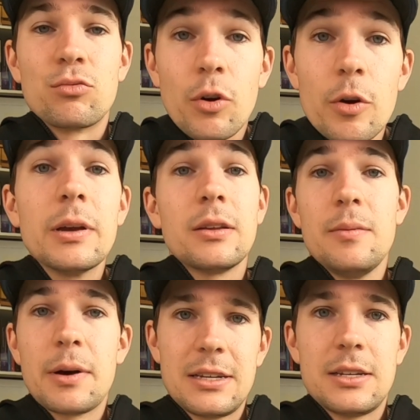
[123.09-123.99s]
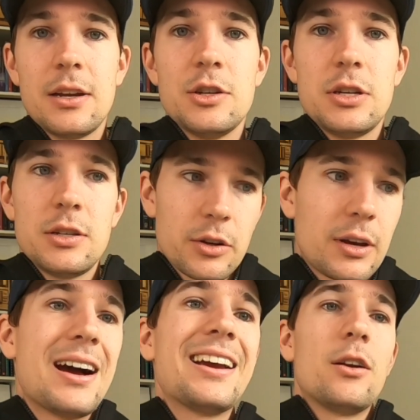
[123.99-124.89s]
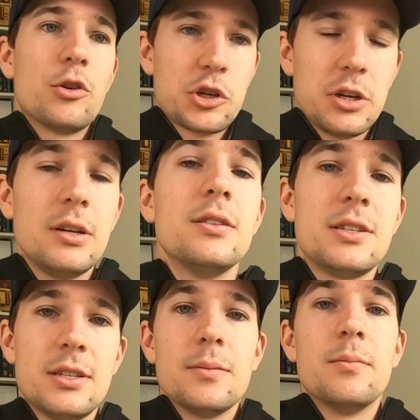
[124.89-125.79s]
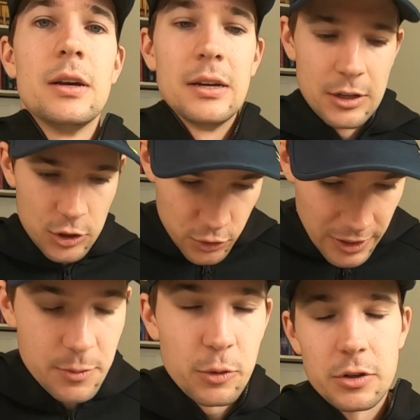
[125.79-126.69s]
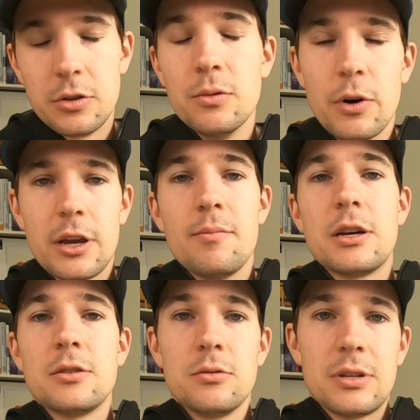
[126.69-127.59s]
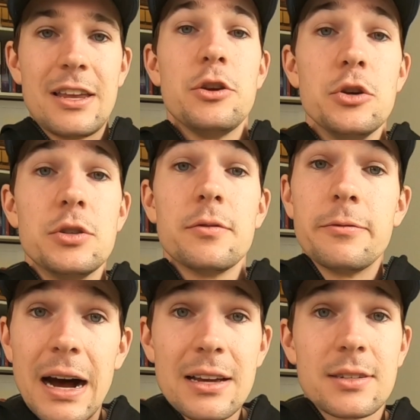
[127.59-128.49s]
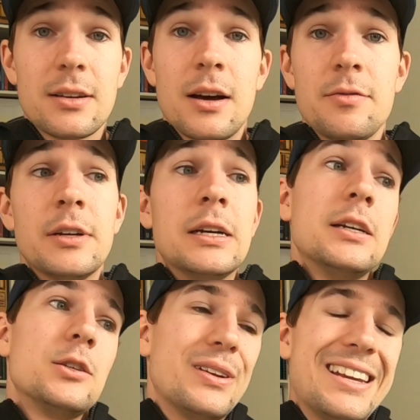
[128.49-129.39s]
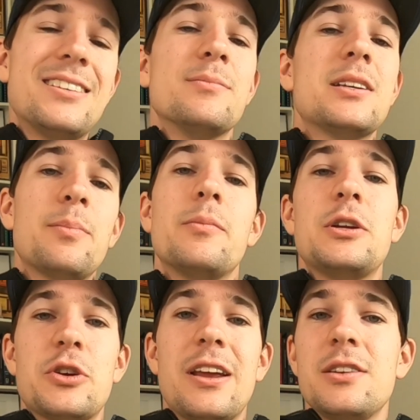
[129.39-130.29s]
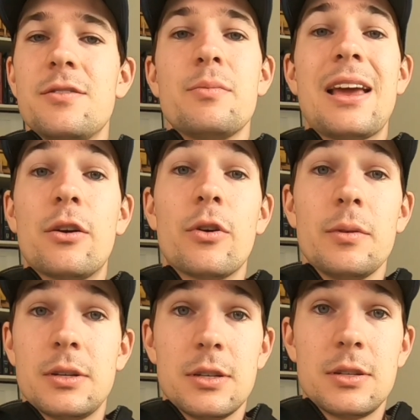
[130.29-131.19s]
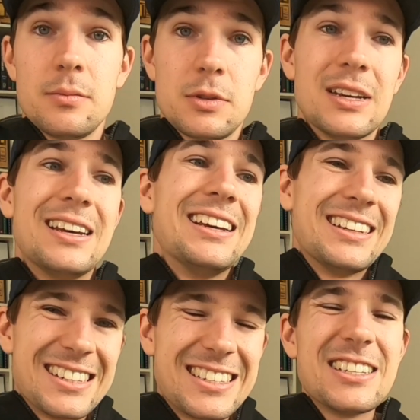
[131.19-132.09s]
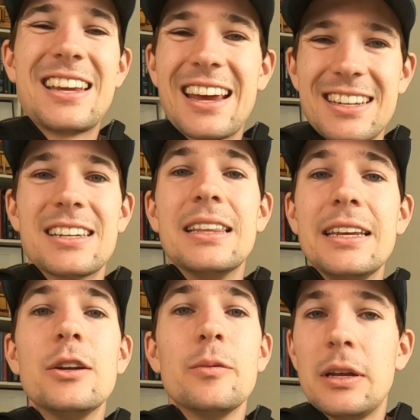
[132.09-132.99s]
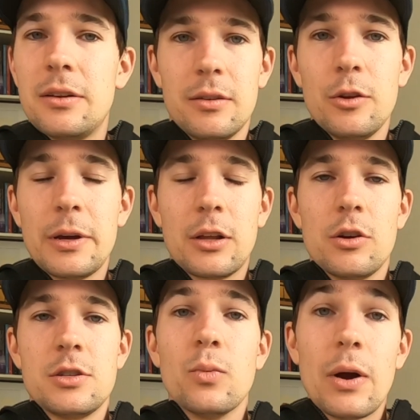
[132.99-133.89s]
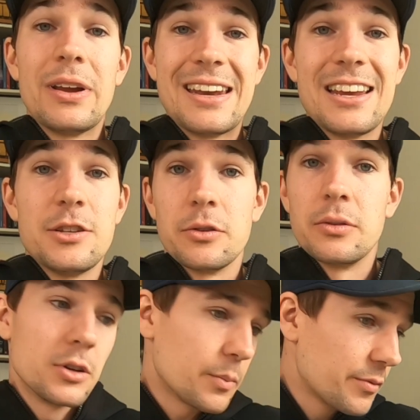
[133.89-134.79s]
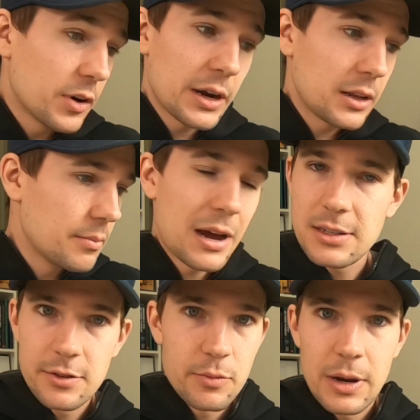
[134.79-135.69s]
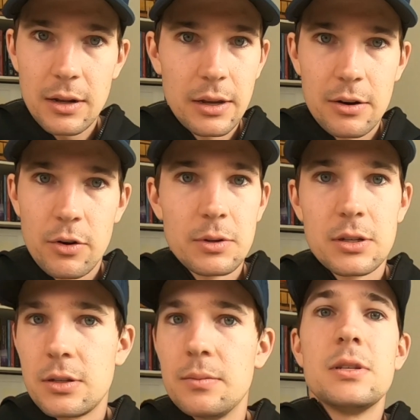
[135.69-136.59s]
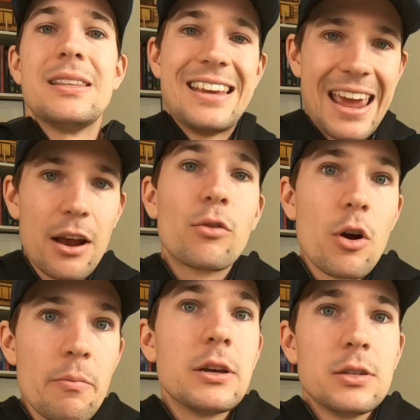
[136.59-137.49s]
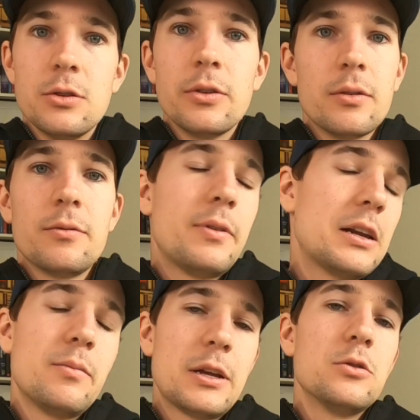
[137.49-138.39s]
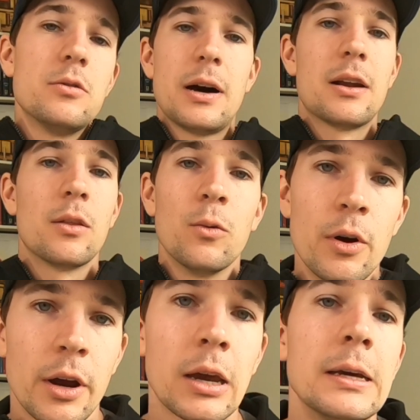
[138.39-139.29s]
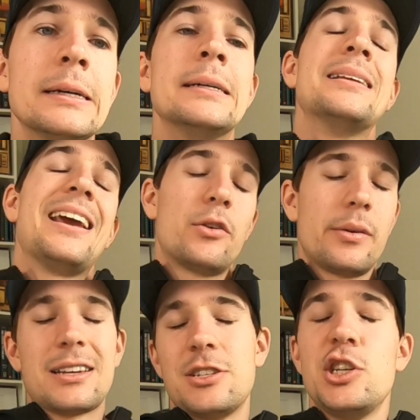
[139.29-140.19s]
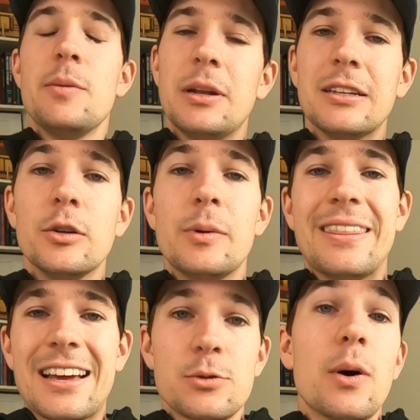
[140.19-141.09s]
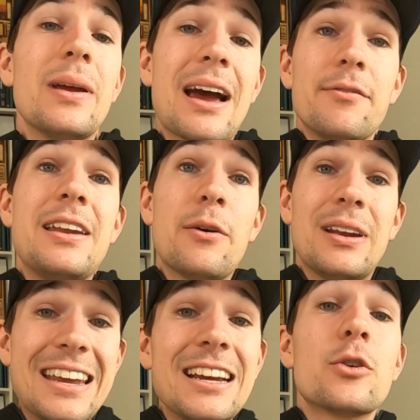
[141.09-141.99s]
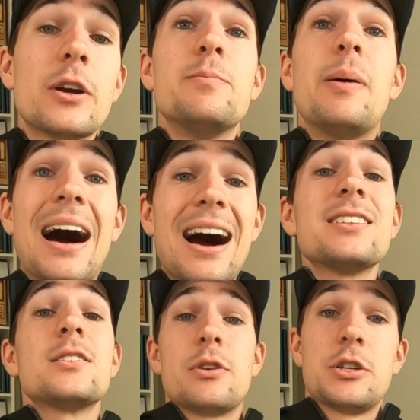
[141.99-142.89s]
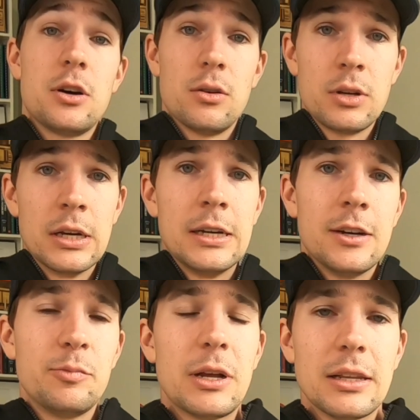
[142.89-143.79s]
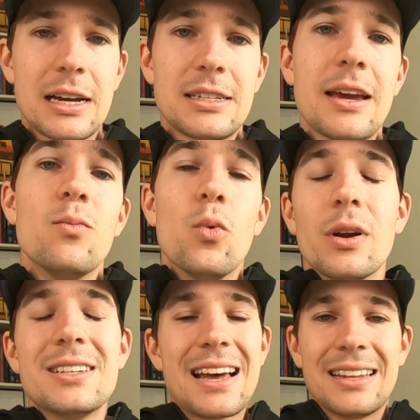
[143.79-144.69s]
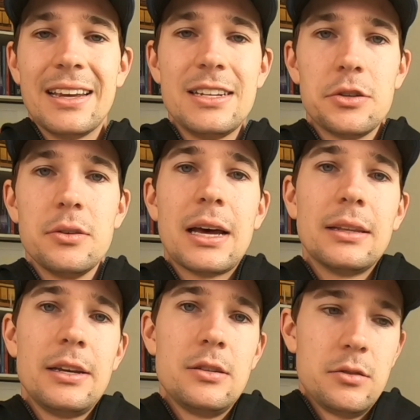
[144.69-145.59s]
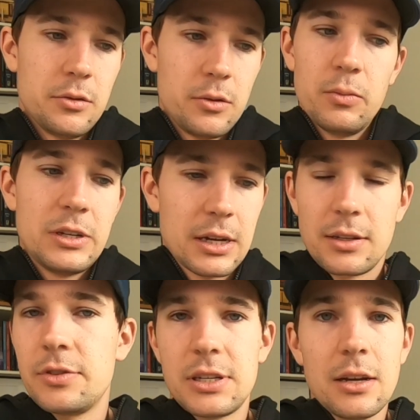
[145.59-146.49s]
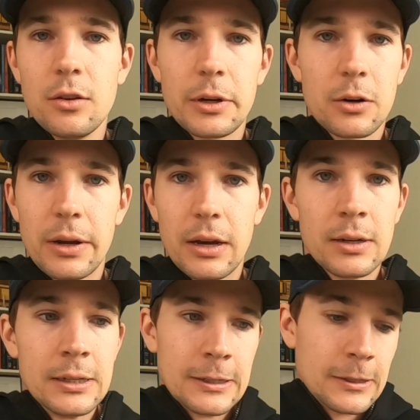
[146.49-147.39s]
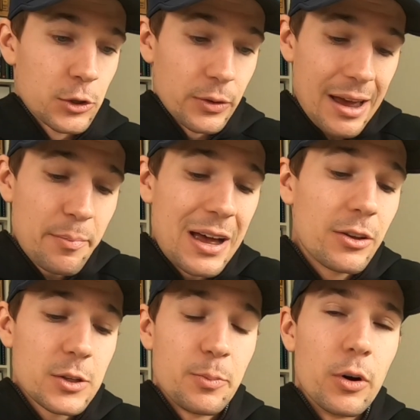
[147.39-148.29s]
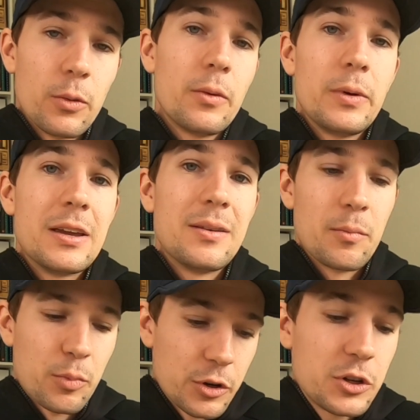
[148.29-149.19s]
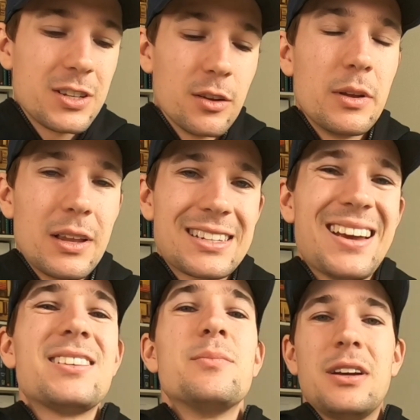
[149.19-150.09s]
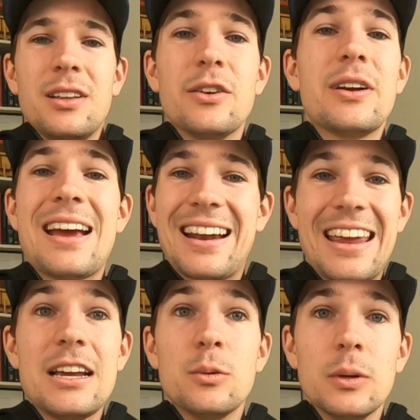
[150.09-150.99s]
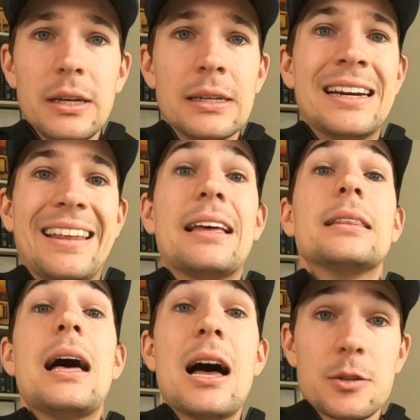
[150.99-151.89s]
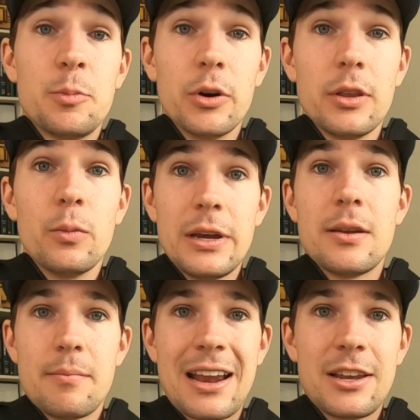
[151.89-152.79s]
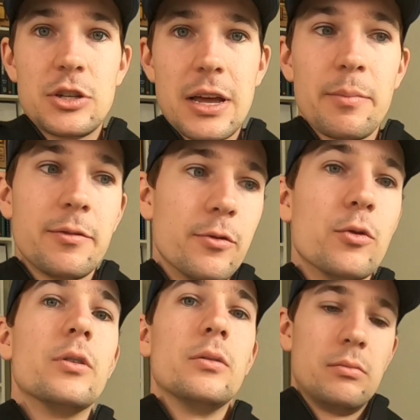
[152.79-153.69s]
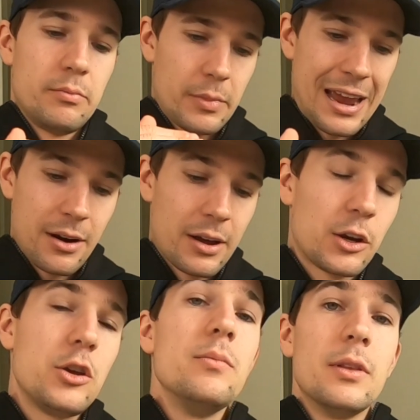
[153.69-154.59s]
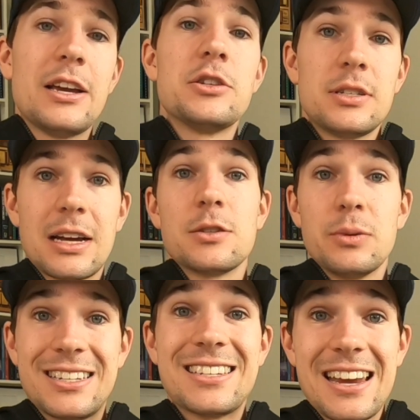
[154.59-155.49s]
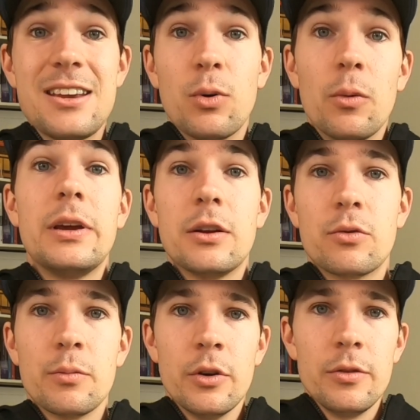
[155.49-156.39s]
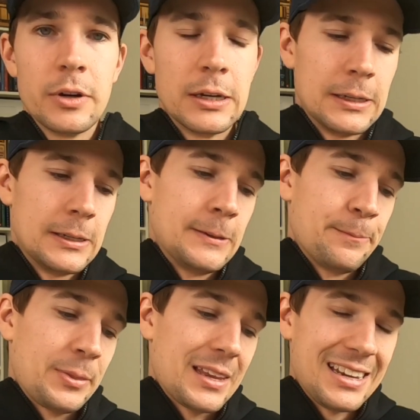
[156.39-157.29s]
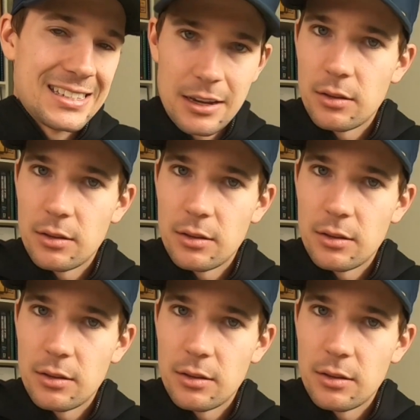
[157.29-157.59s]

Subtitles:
aerobically based energy, so it can't get oxygen into the system, transport it to the working muscles, and then use it fast enough. So it needs some supplementary energy from the anaerobic systems to just get us a little bit closer to where we need to. It's not providing the massive amount, the anaerobic systems. The aerobic is doing a fundamental part of the work. The anaerobic has to chip in a little bit. That's why we have now an increased pass threshold of blood lactate. And what does that lead to? That leads to we start to fatigue a little bit quicker. So that balance point where we can produce a little bit of lactic acid but clear it out equally, and that last point that we can manage that before our accumulation starts to exceed what we can remove, is our